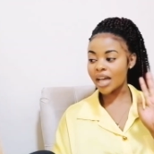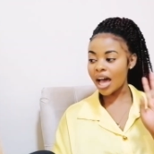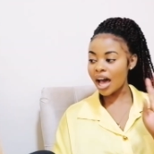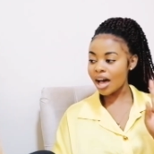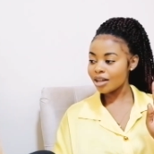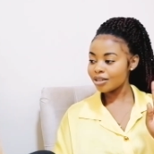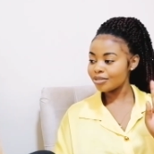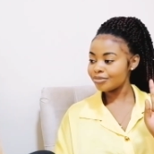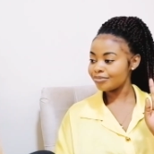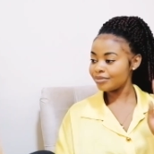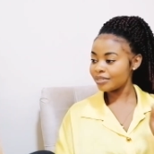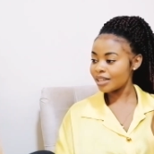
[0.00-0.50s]

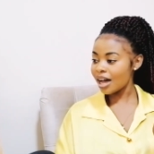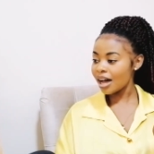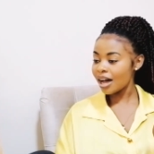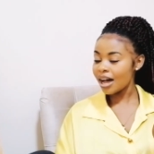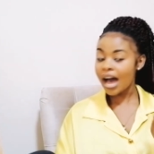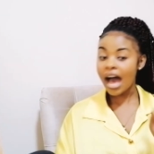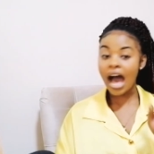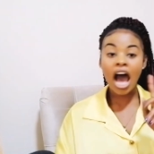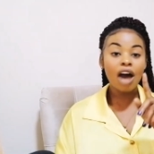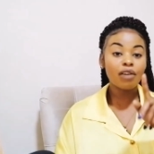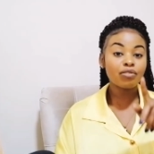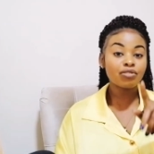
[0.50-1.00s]
Nah, nah.
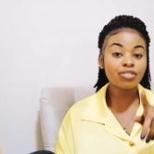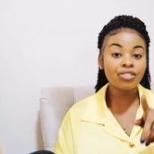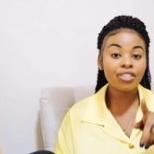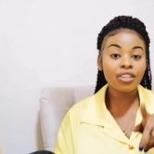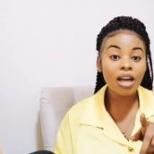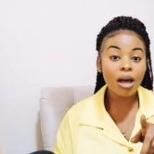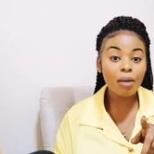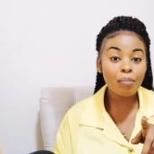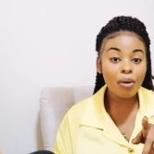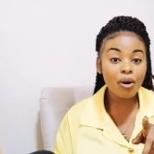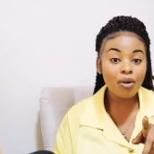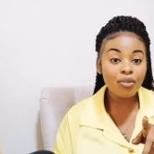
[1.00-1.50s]
I have to
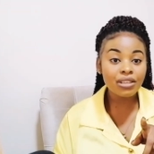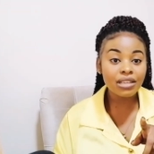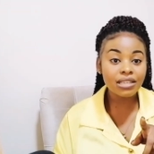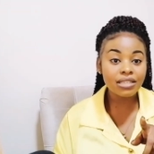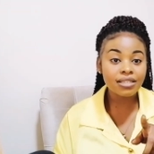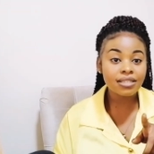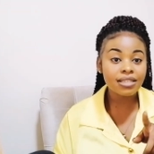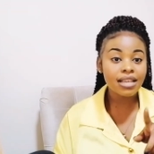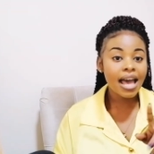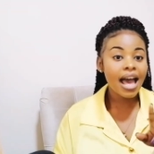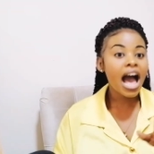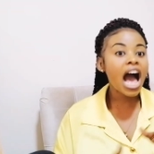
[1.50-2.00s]
think about
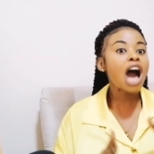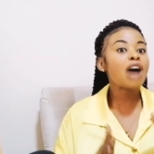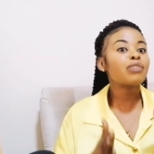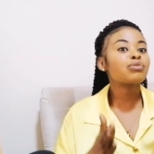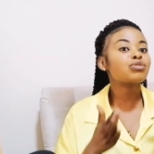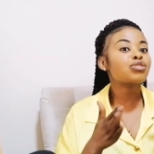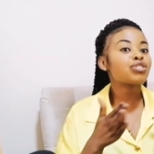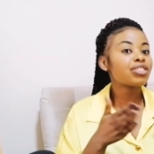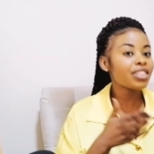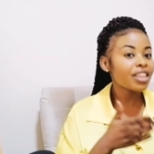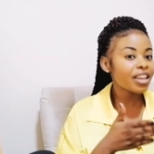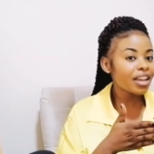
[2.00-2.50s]
this. I have
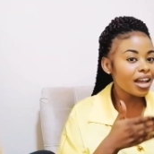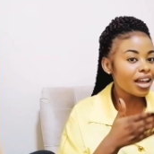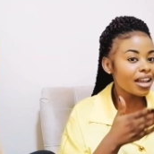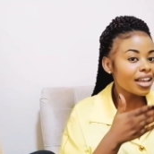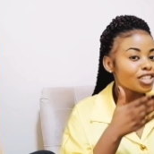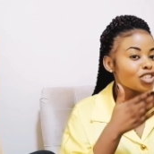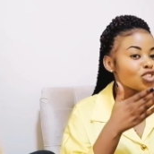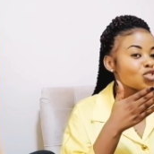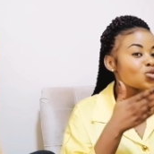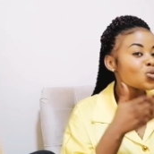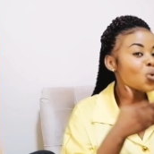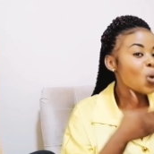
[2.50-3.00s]
to
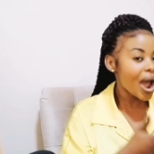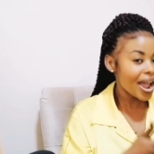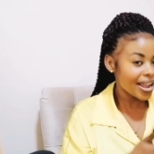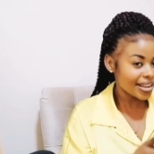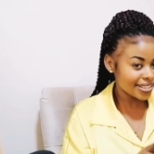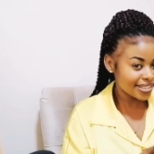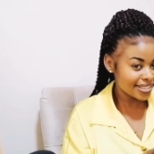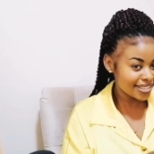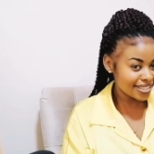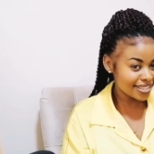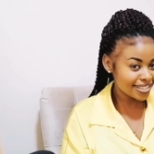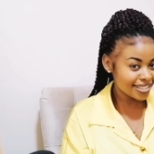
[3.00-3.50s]
think
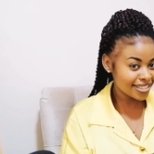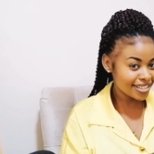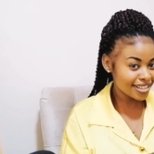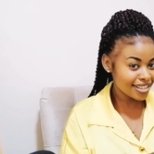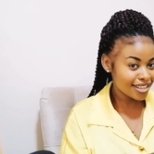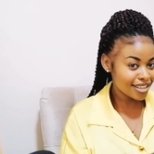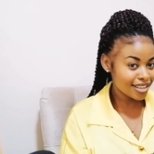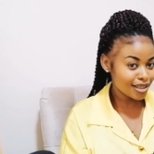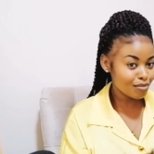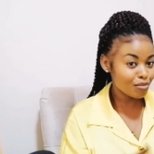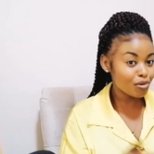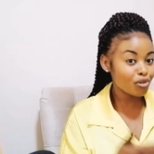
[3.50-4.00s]
twice
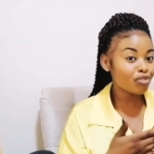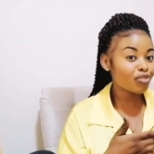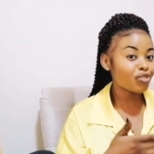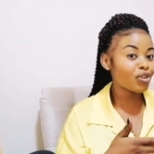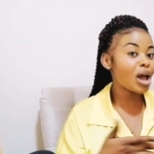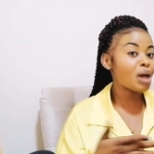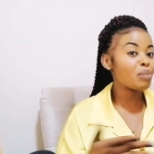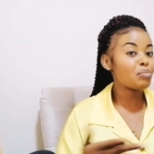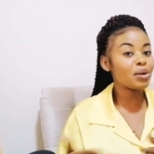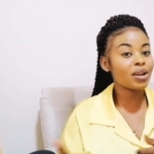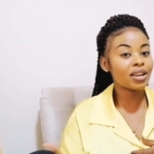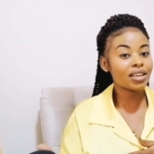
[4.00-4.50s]
before
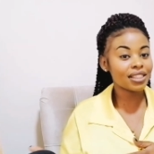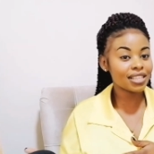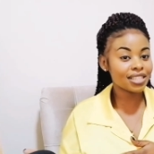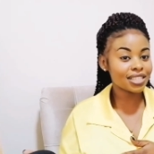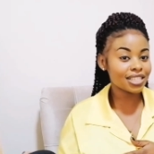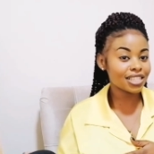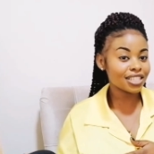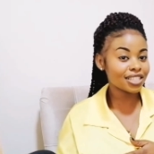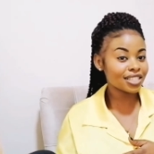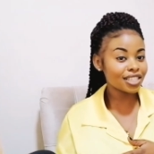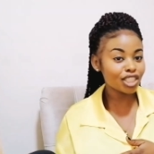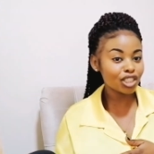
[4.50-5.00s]
I make
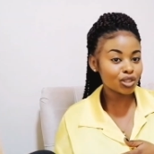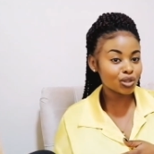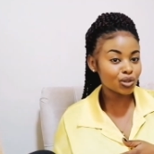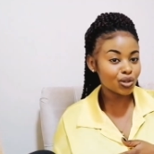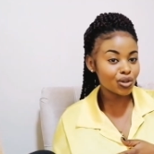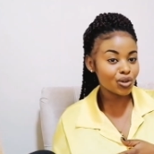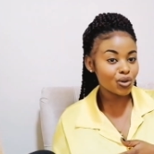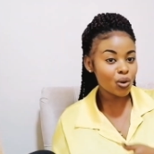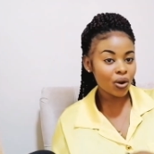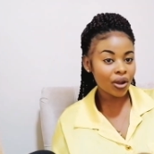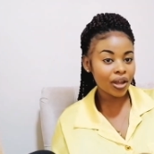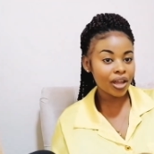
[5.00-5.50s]
this
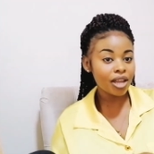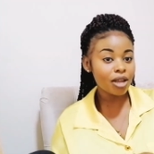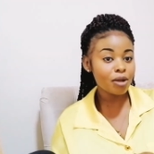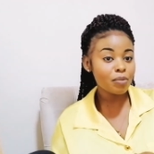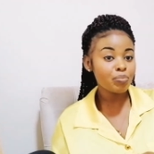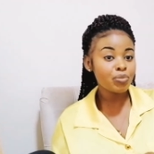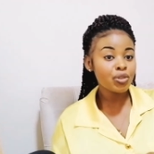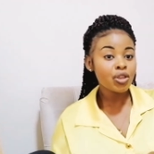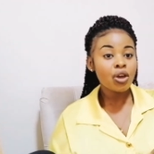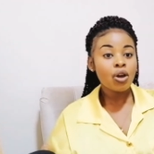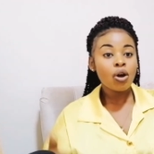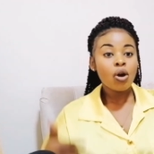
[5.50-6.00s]
decision. Okay?
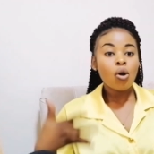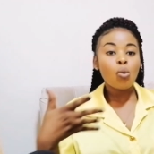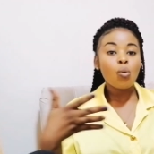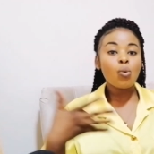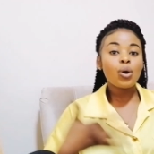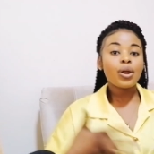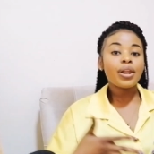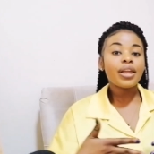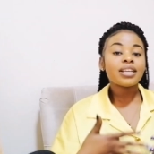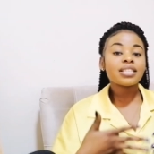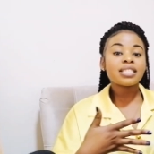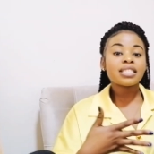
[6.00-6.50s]

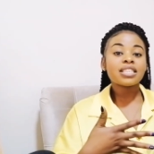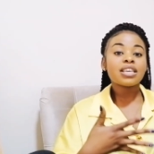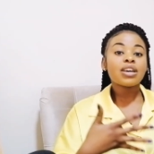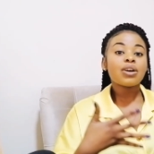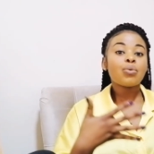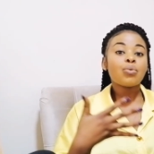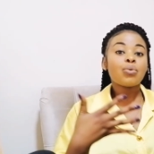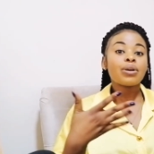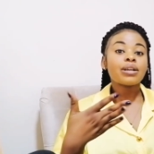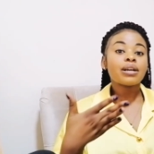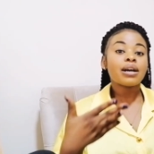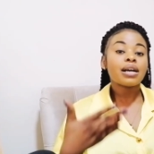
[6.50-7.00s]
When I
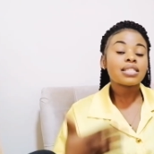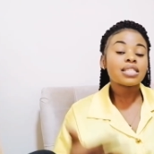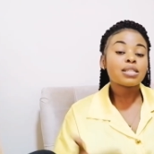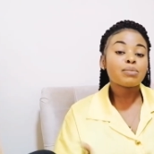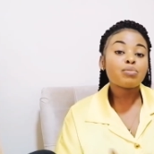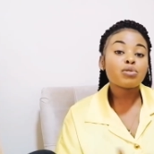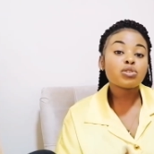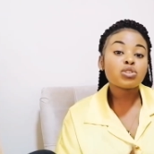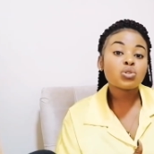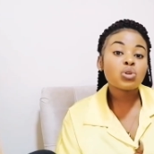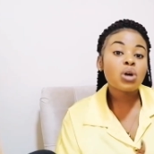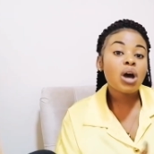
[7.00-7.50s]
say we are
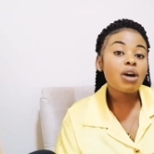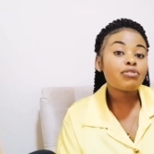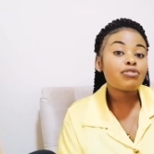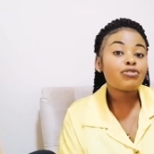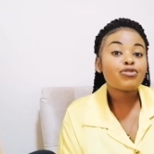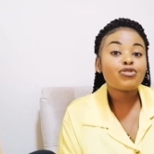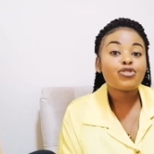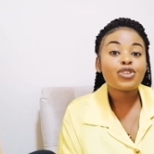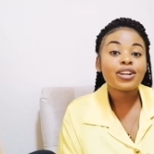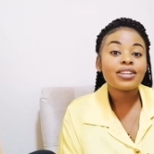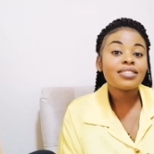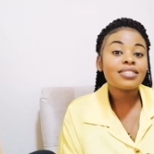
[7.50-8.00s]
supposed to have
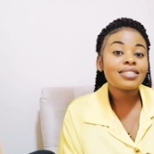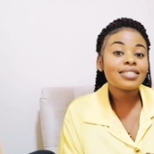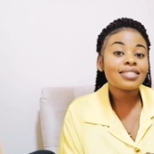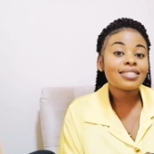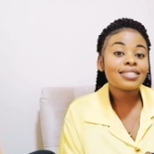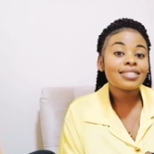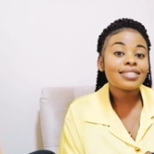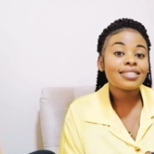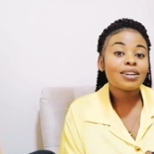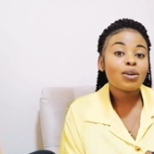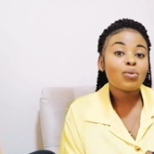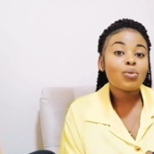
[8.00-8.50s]

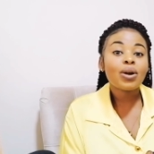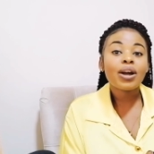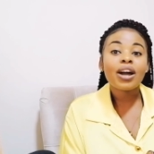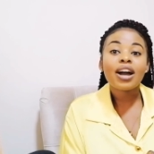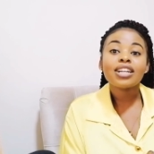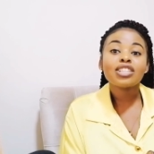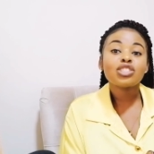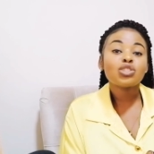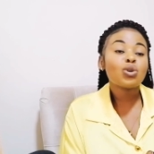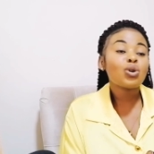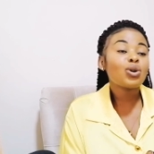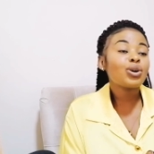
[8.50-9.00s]
friends, we
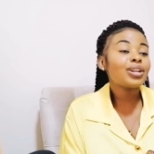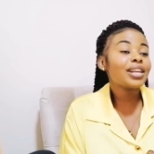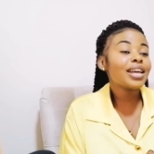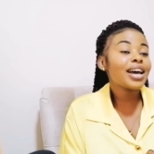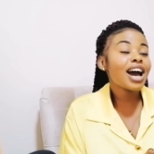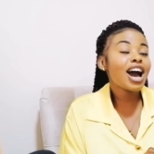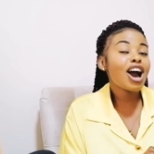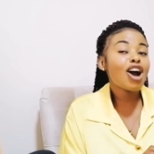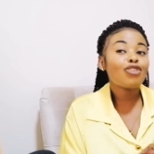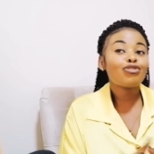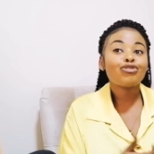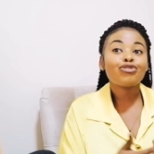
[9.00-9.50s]
can't only
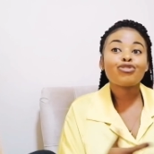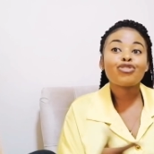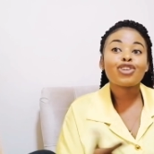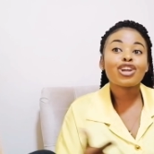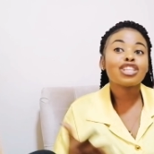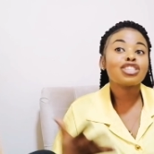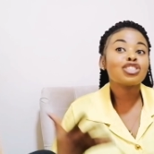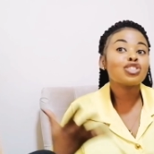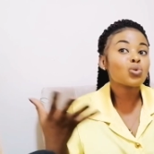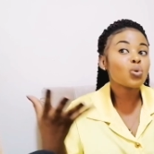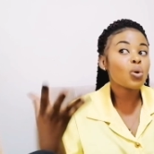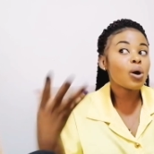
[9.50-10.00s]
have
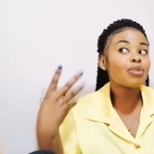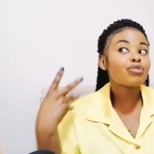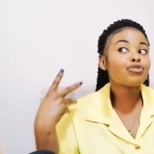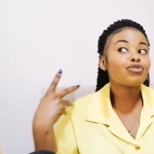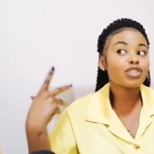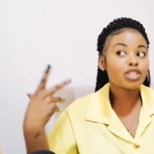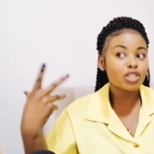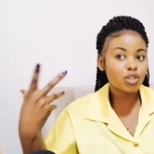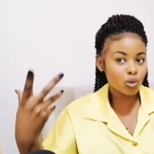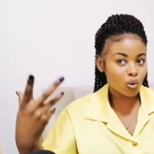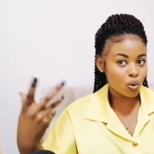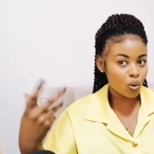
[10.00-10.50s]
friends who are
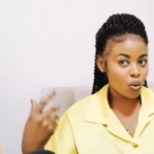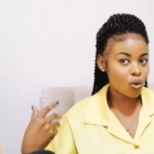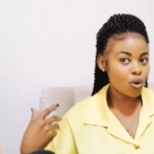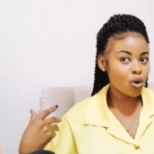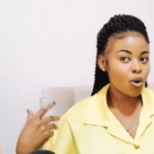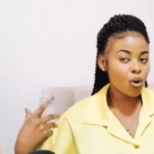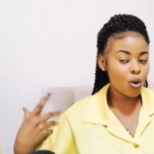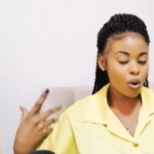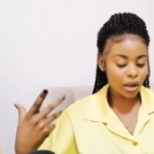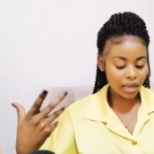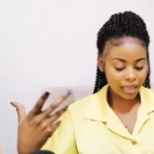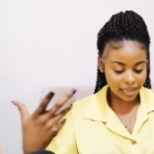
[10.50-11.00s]
physical.
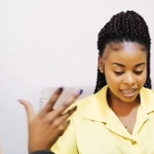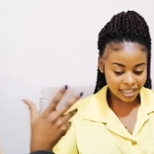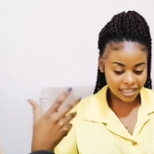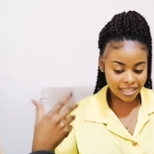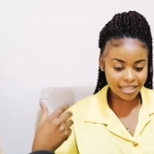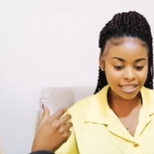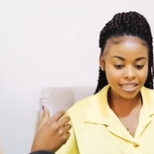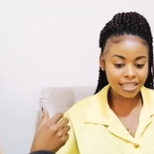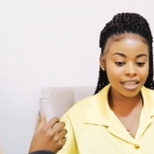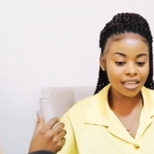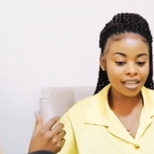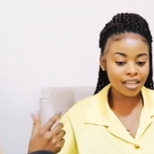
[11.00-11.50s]
Okay,
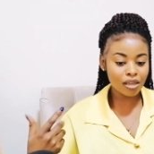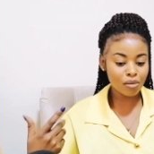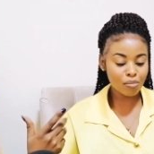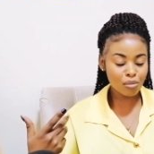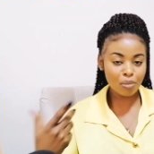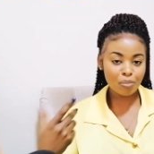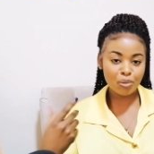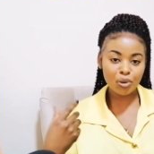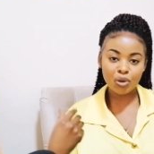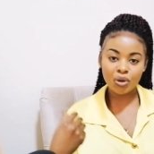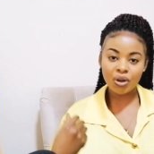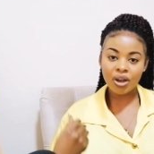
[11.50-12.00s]
let's say
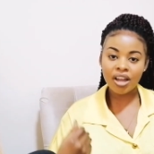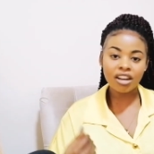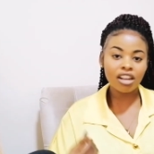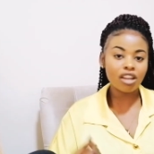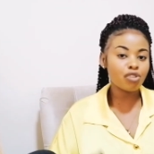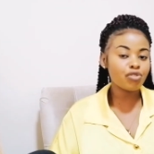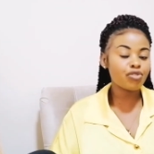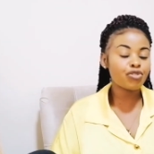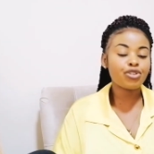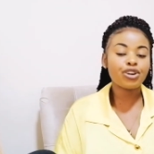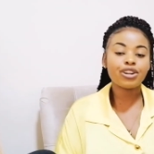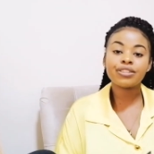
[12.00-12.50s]
maybe
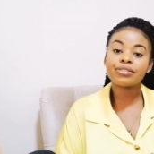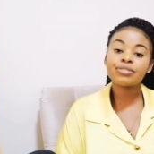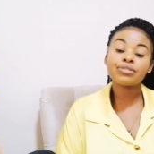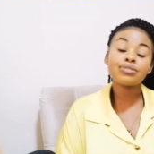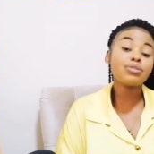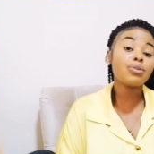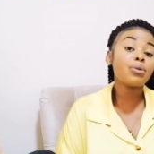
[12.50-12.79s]
Ugandan friends.